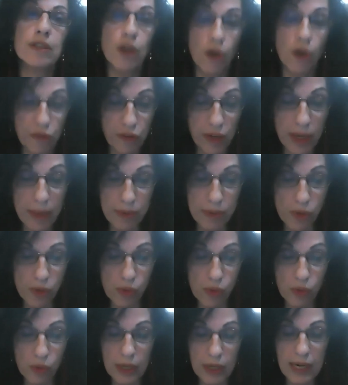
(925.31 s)
of
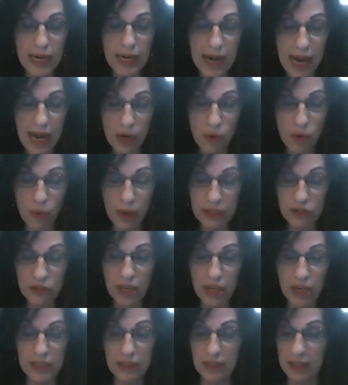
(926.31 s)
Hebrew language
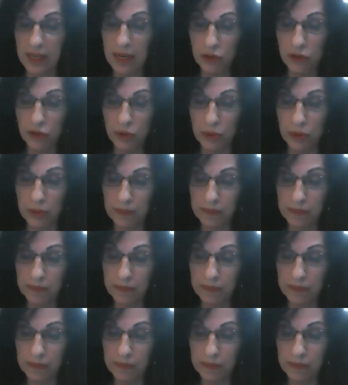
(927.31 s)
and culture.